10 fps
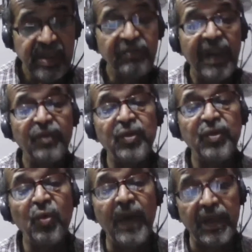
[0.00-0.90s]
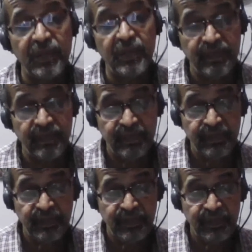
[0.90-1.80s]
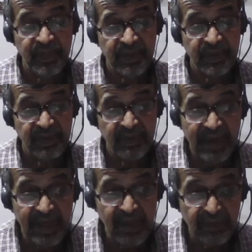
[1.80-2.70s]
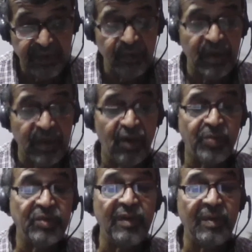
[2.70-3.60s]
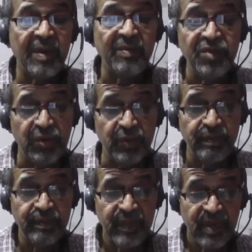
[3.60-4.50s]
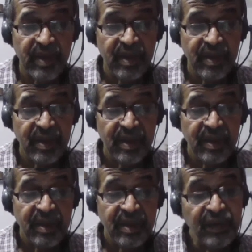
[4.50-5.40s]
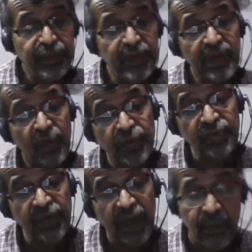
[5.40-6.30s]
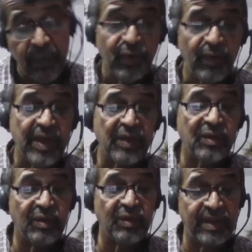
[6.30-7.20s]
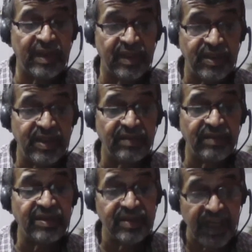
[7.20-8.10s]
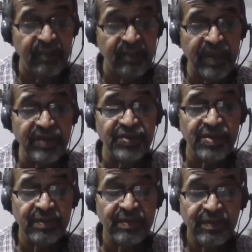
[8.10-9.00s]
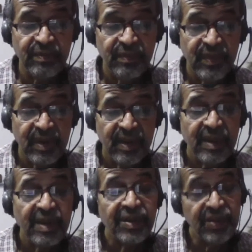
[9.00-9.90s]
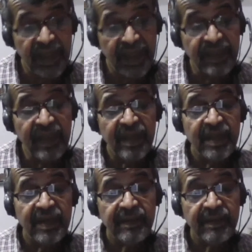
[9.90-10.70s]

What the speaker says: this will have no value. The value of this particular option will become 0. If it closes above 17,100, that is the strike price, then